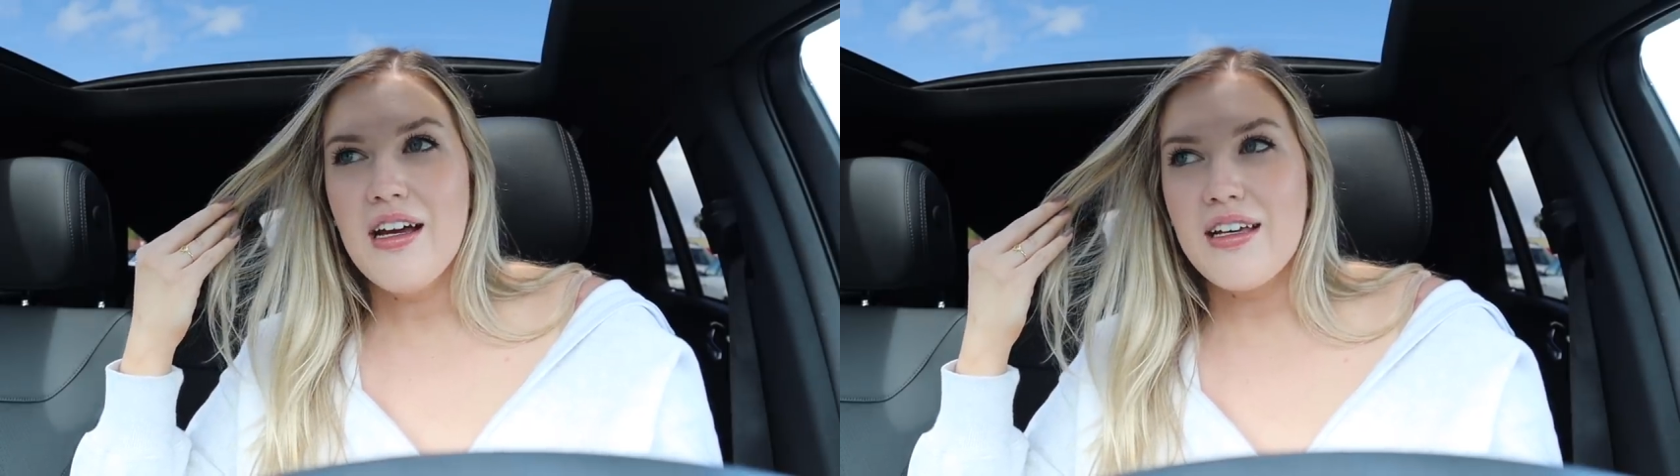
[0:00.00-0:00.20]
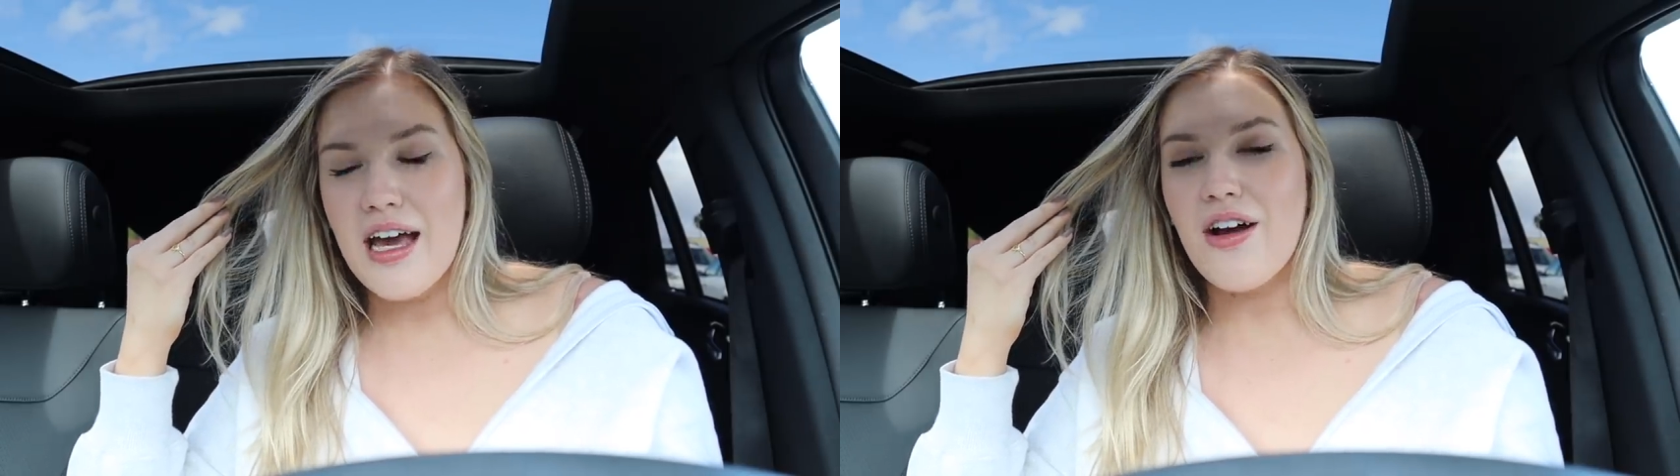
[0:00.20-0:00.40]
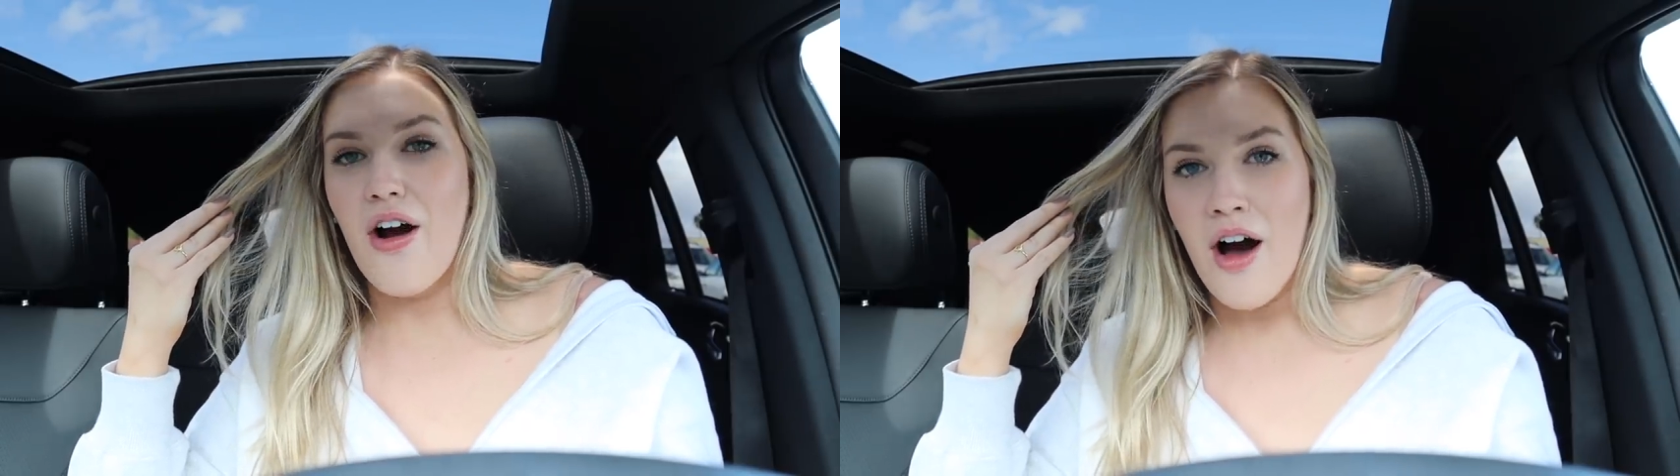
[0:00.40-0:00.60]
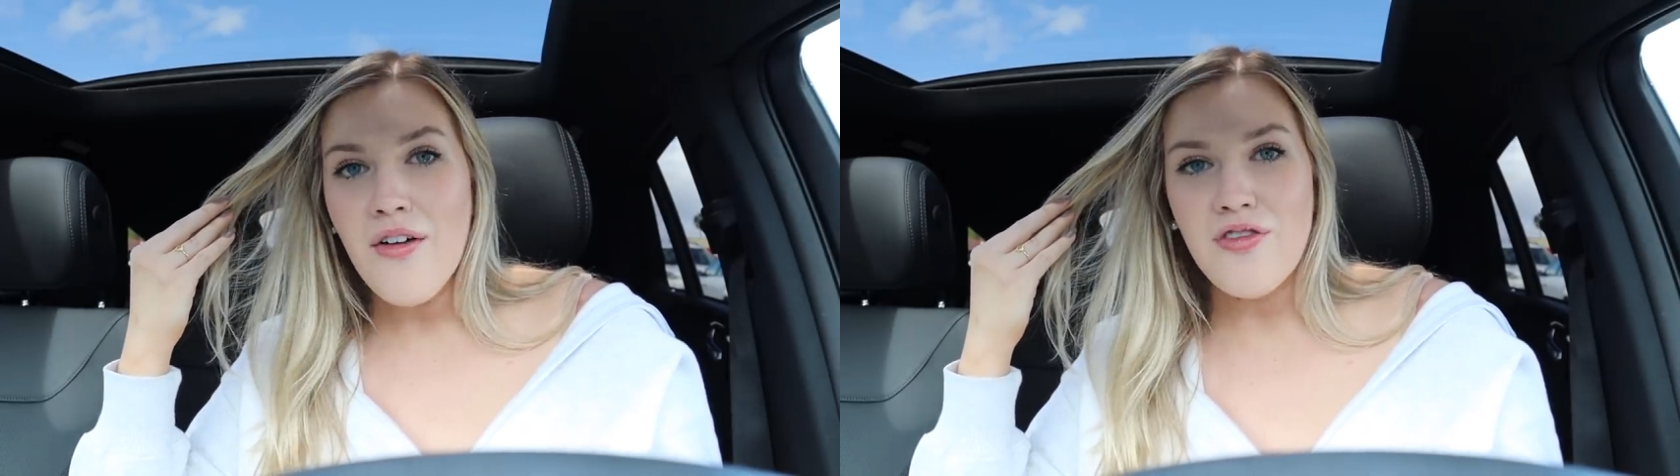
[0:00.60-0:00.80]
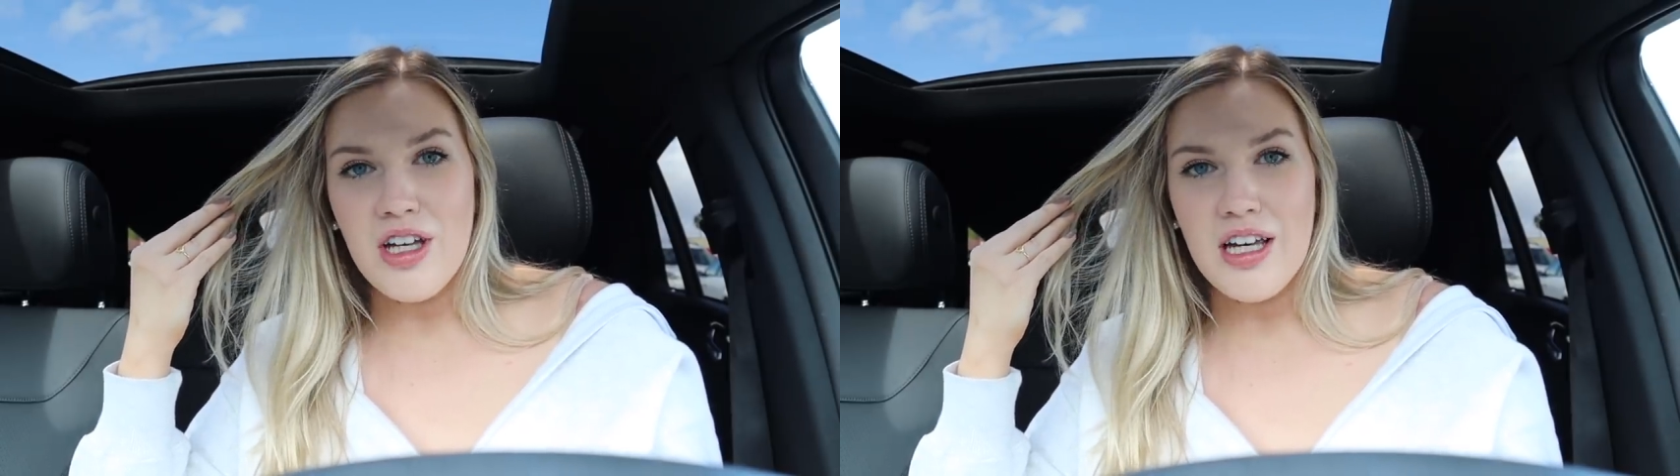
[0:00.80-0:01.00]
get
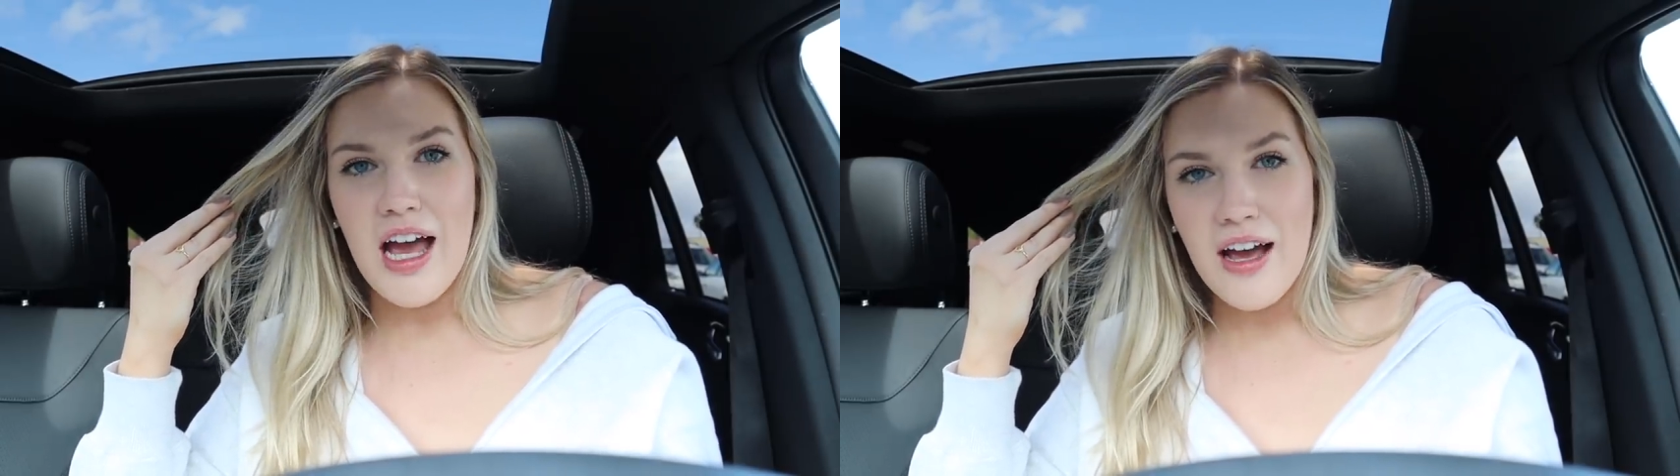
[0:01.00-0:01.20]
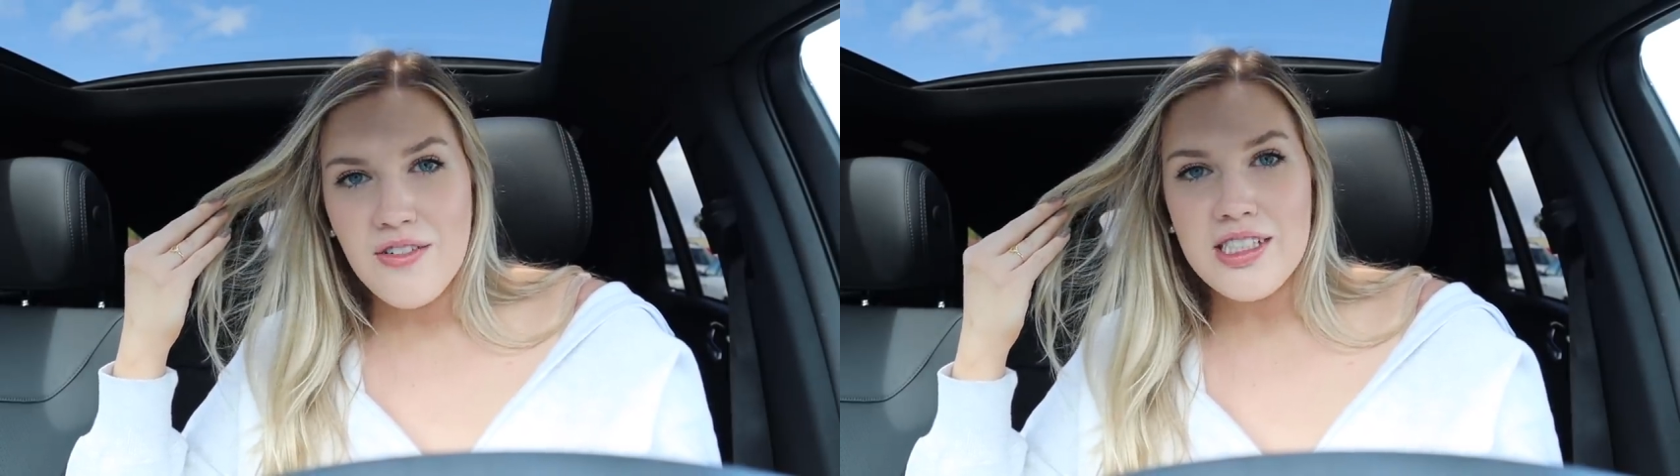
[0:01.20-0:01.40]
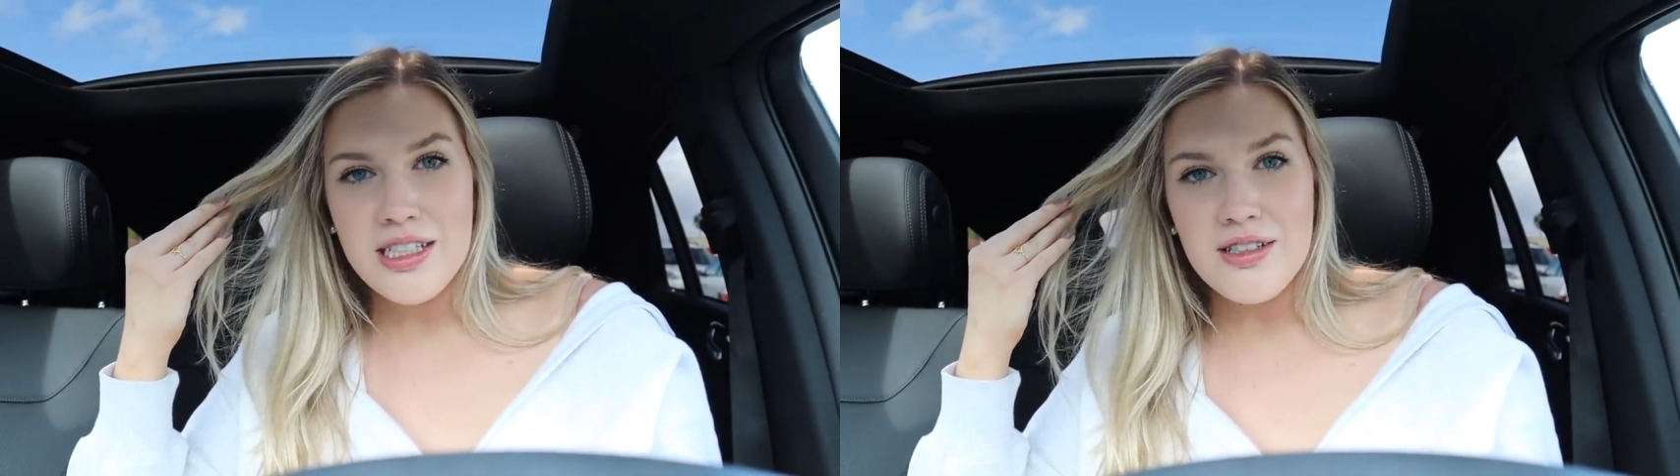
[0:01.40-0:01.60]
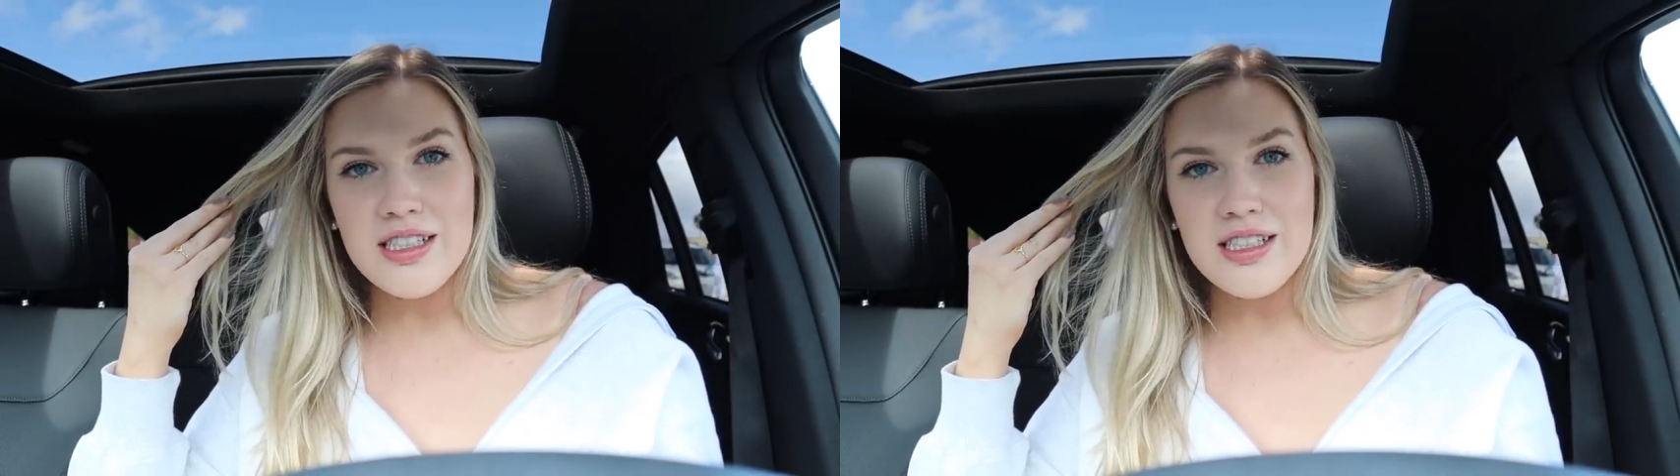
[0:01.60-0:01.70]
coffee every single